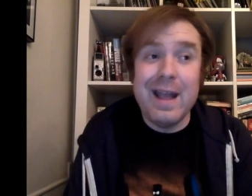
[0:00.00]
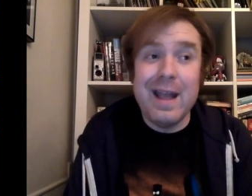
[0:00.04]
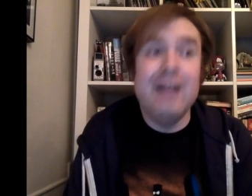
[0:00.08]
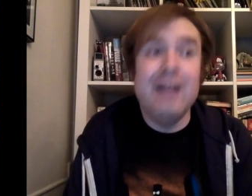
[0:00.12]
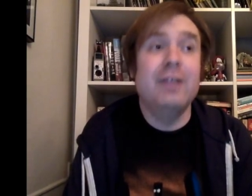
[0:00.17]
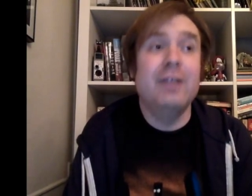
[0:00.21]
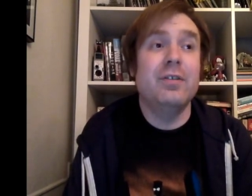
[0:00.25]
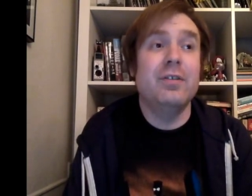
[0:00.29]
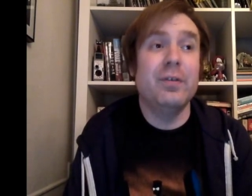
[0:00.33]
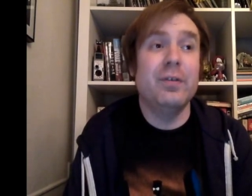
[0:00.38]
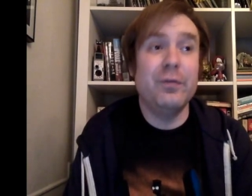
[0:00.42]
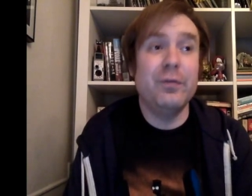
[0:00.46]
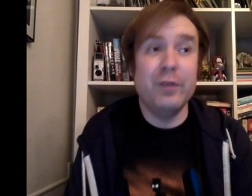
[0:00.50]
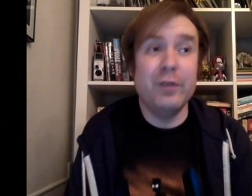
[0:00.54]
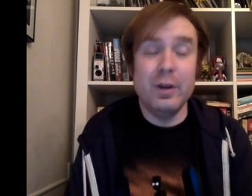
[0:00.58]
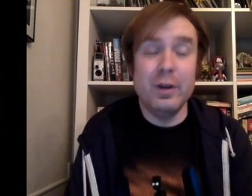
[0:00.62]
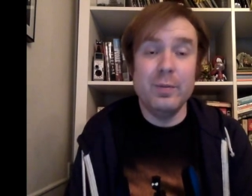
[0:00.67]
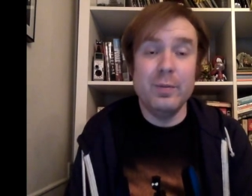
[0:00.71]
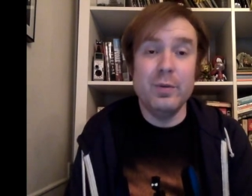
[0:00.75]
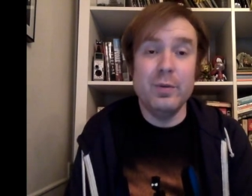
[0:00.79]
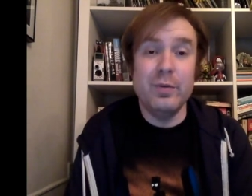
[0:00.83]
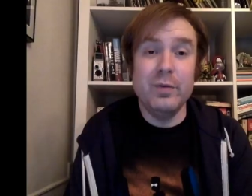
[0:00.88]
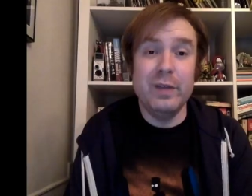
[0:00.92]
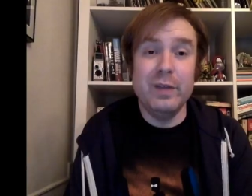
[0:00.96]
and it's a
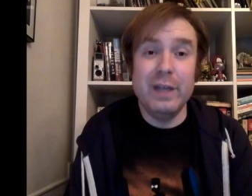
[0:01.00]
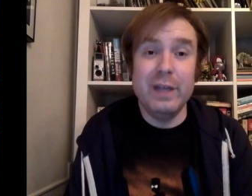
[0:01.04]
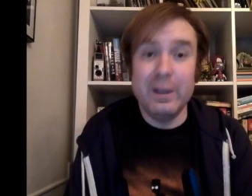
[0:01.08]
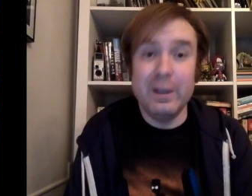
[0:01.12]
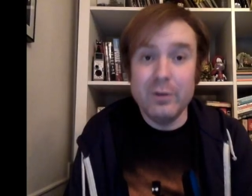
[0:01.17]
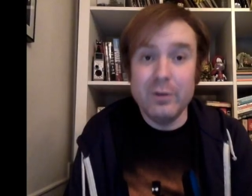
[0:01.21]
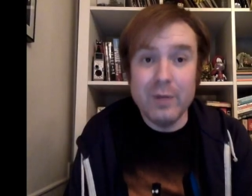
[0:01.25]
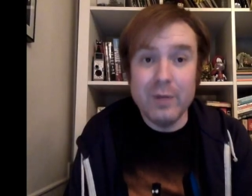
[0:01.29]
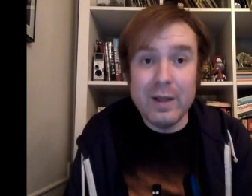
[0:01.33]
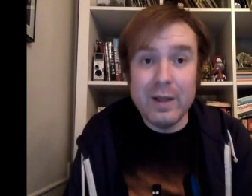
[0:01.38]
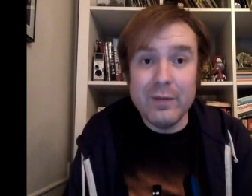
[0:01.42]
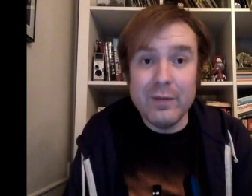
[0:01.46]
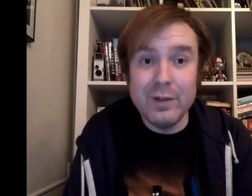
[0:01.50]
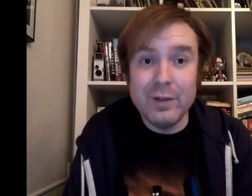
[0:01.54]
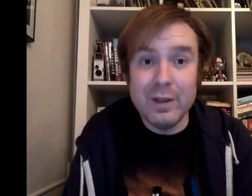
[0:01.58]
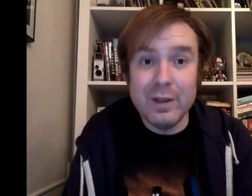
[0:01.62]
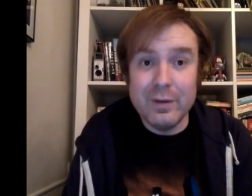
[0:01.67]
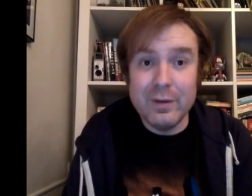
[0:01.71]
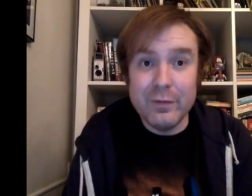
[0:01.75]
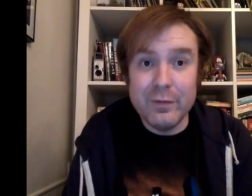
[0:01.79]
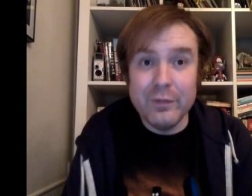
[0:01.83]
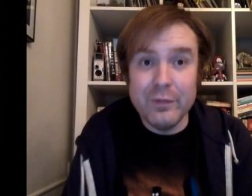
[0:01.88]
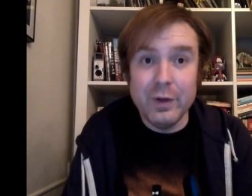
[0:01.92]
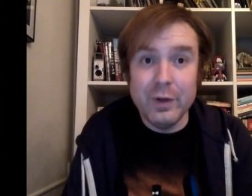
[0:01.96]
fun movie, and you'll have a
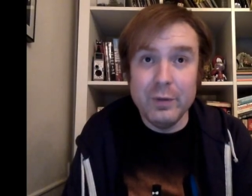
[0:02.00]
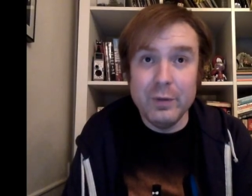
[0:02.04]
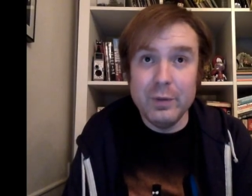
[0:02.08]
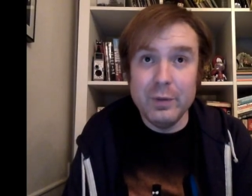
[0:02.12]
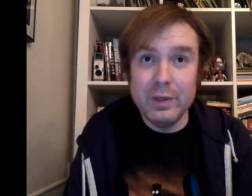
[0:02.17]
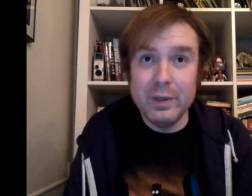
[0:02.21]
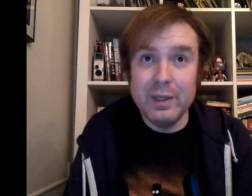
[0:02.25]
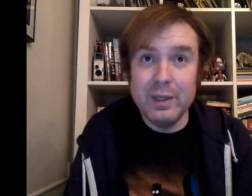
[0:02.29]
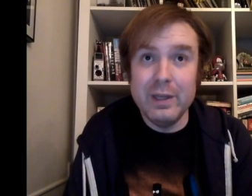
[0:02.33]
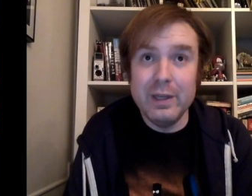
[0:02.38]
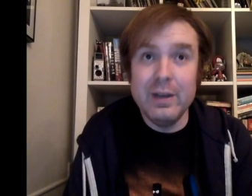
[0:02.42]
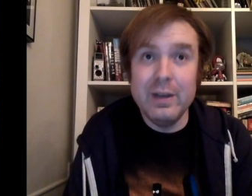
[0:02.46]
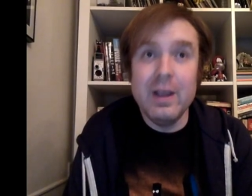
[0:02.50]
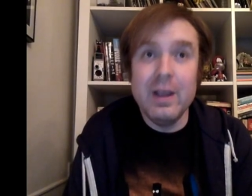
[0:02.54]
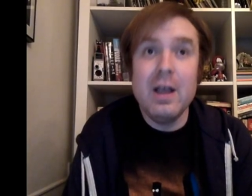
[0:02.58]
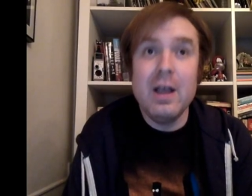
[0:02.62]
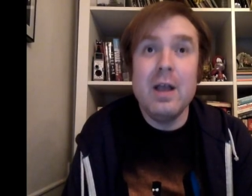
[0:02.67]
lot of fun with it,